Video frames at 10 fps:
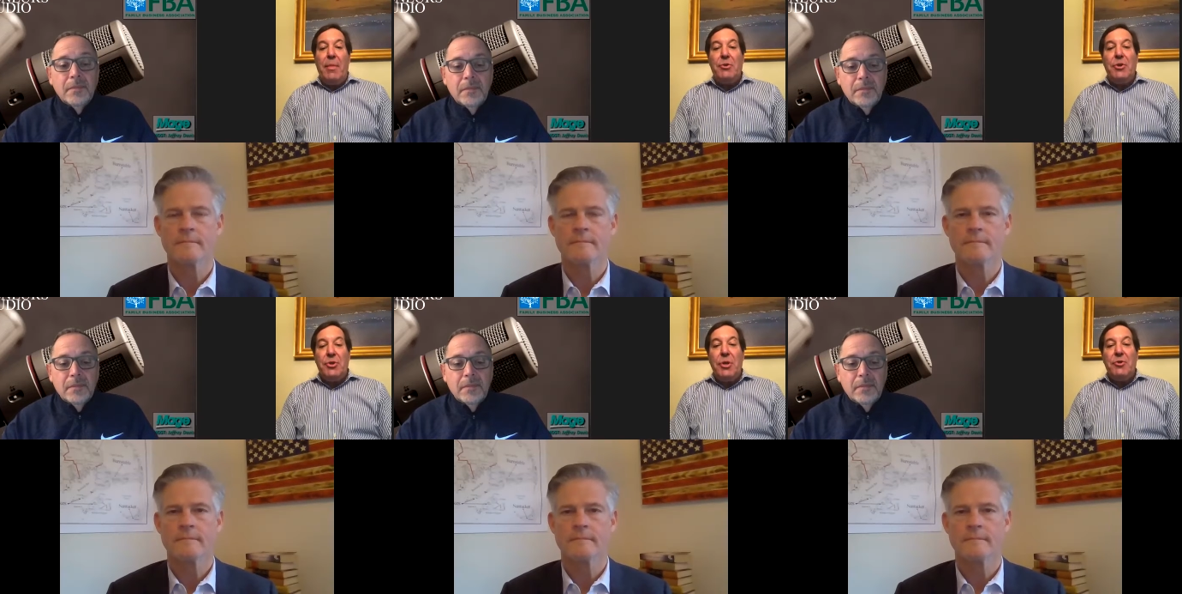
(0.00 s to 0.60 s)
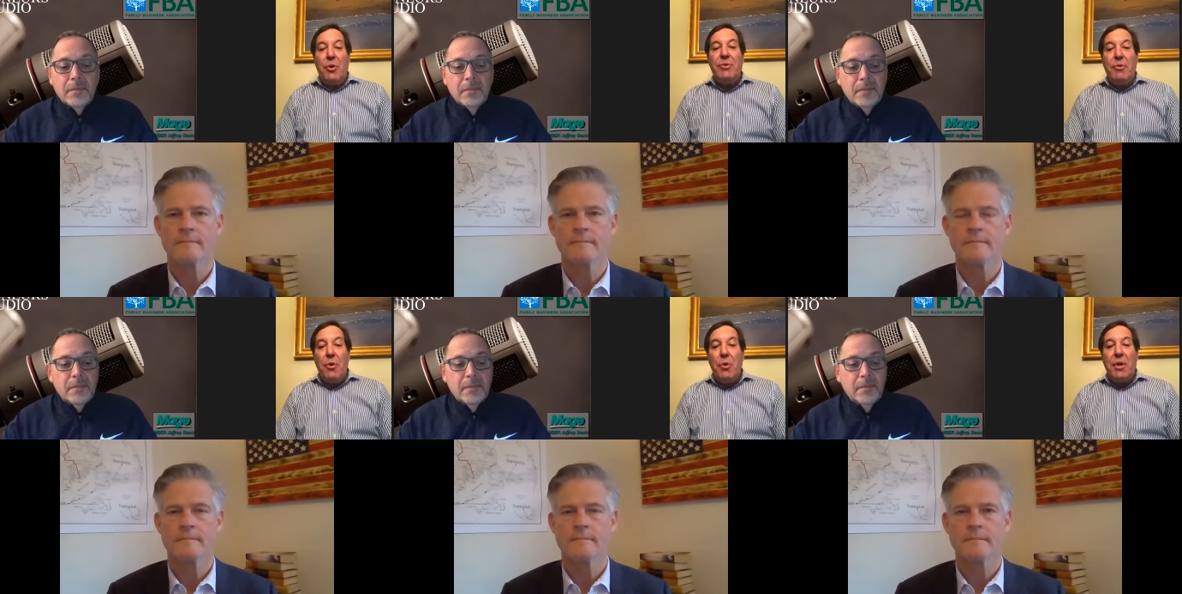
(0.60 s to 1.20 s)
Speaker 1: just in terms of
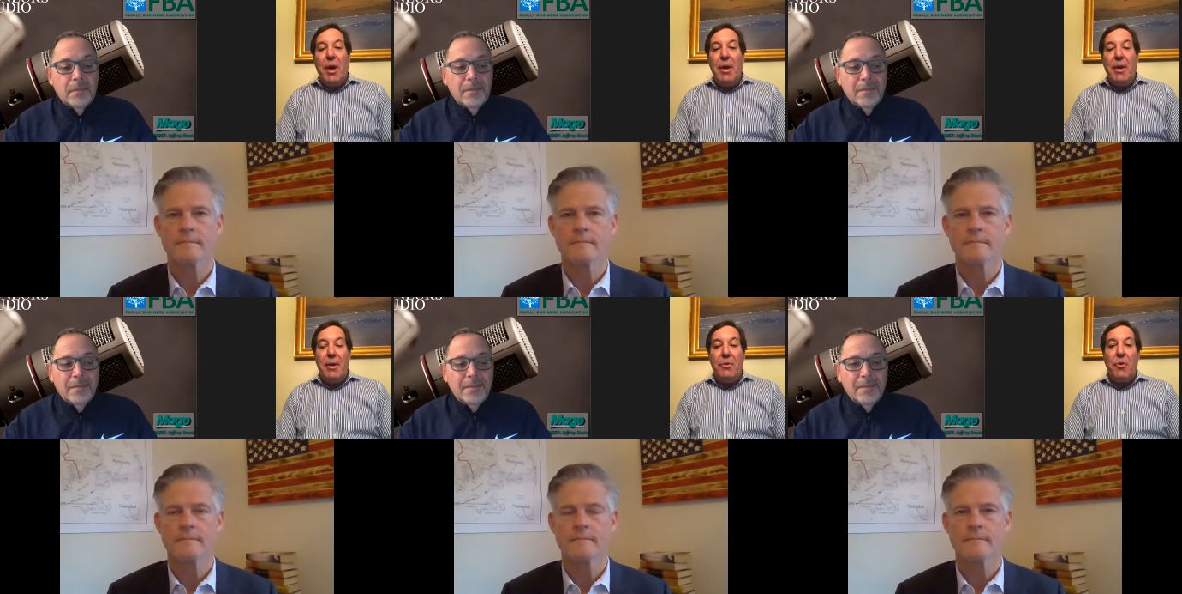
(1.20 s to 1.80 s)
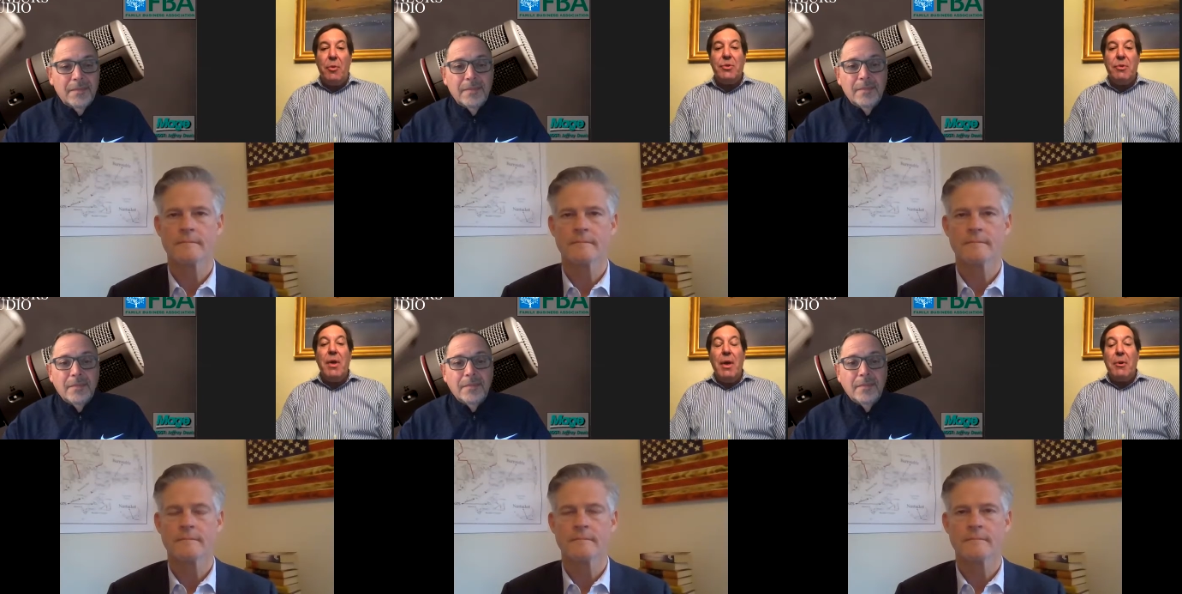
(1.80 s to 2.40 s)
your take, in terms of,
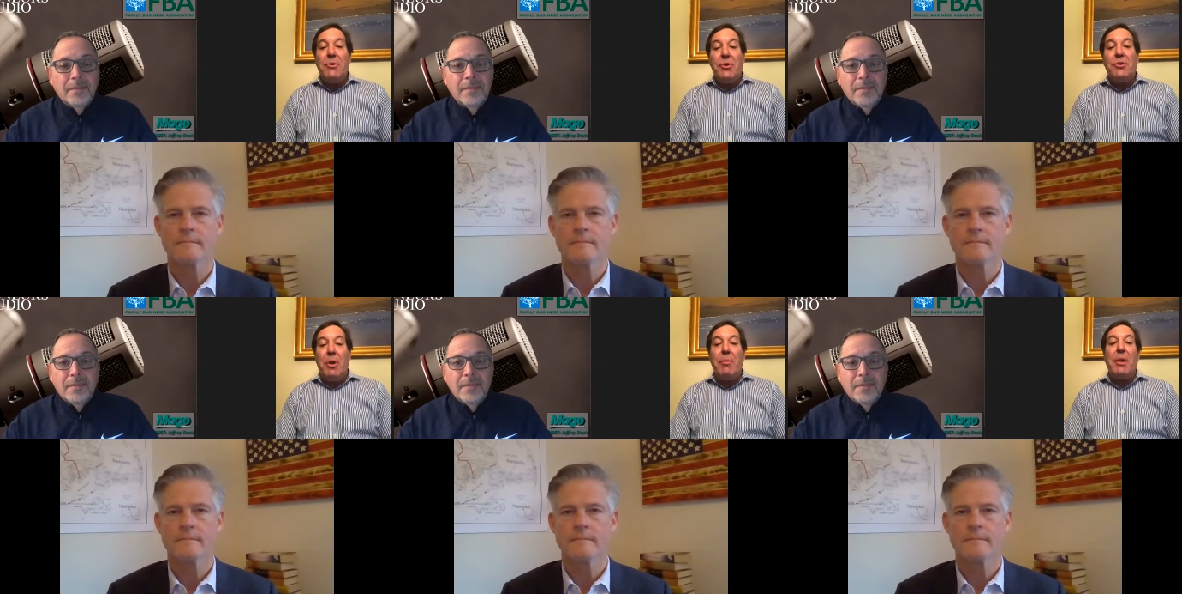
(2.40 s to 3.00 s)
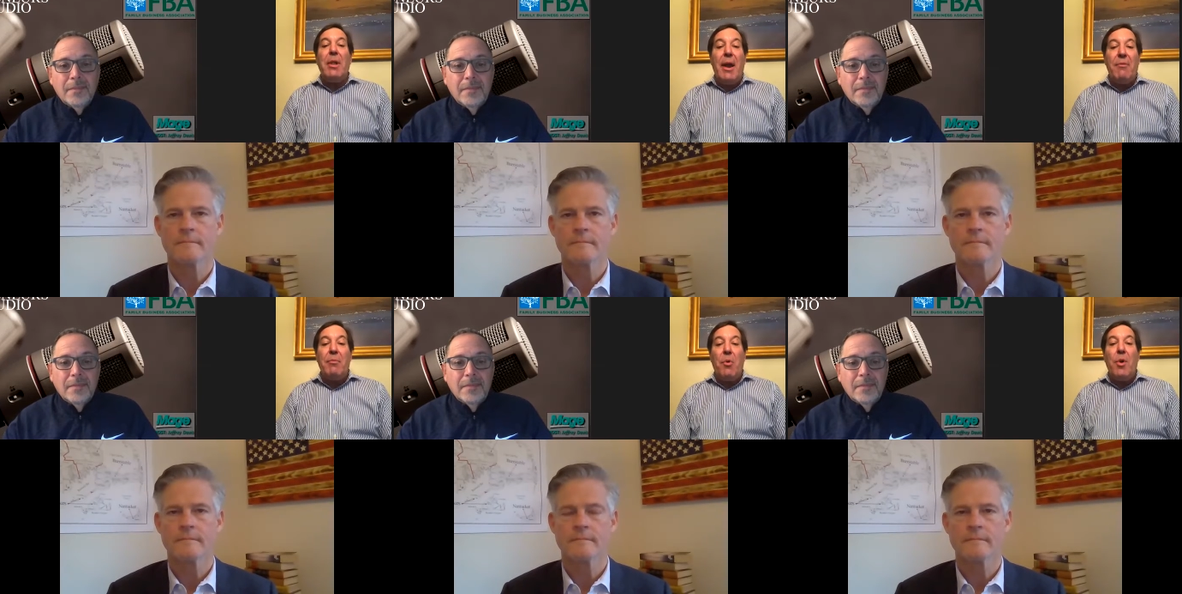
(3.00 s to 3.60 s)
because there's going to be a lot of
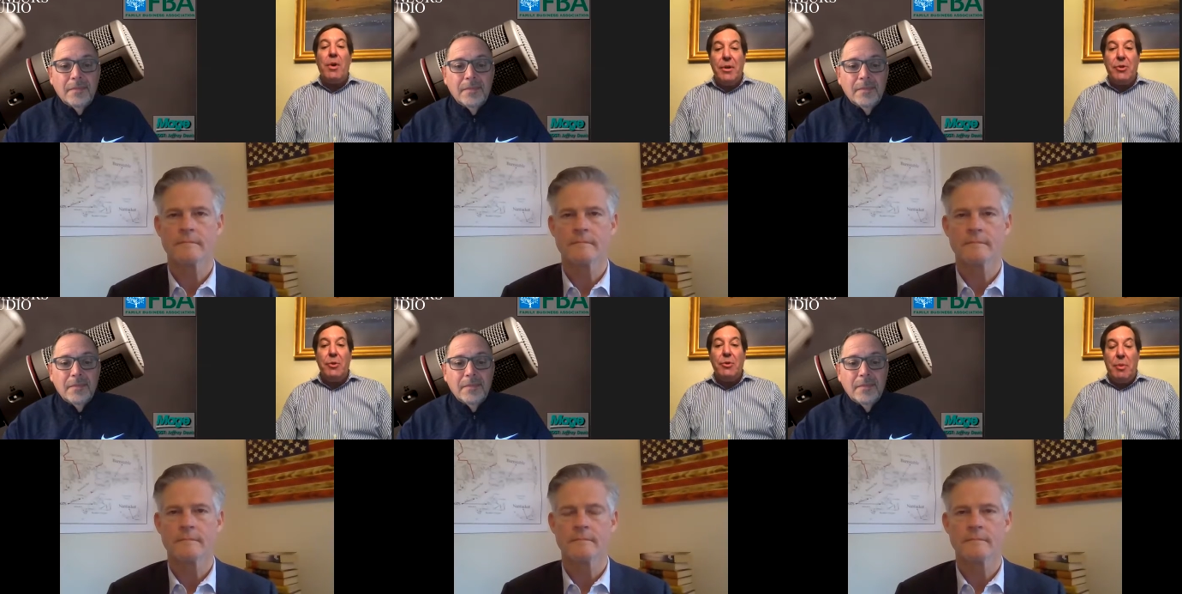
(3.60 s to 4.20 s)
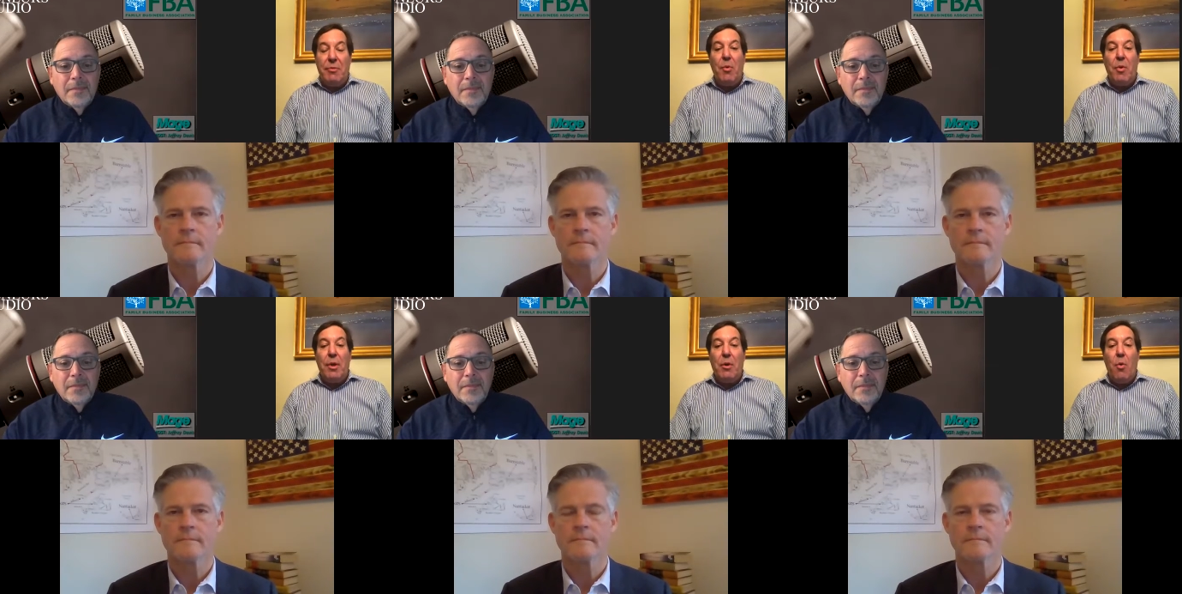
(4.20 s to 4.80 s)
important issues before the
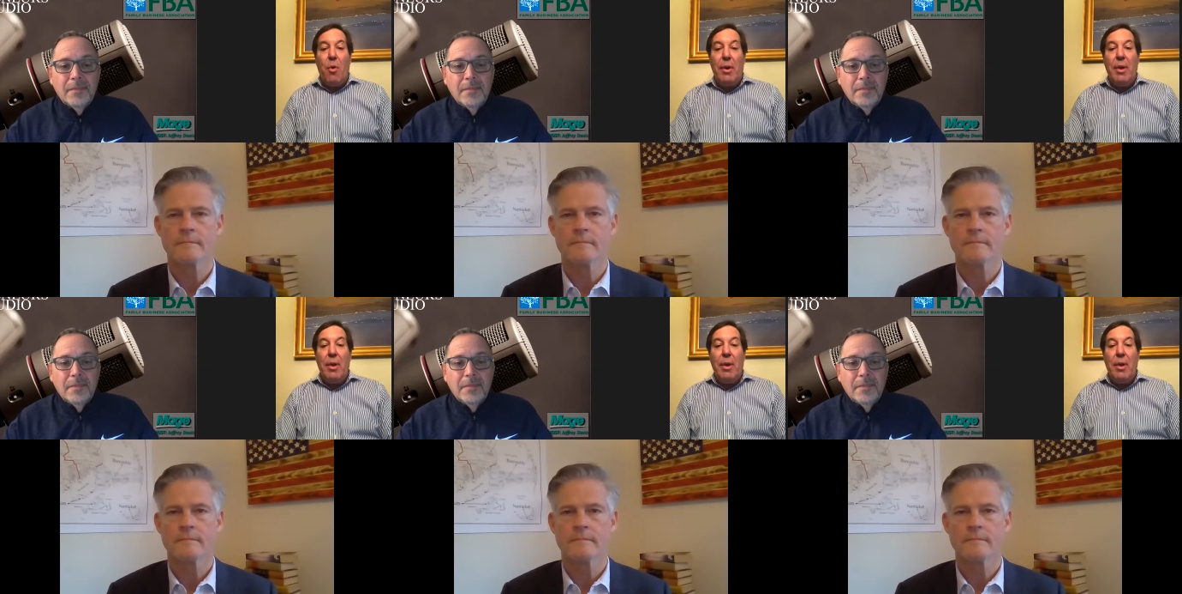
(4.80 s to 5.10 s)
court.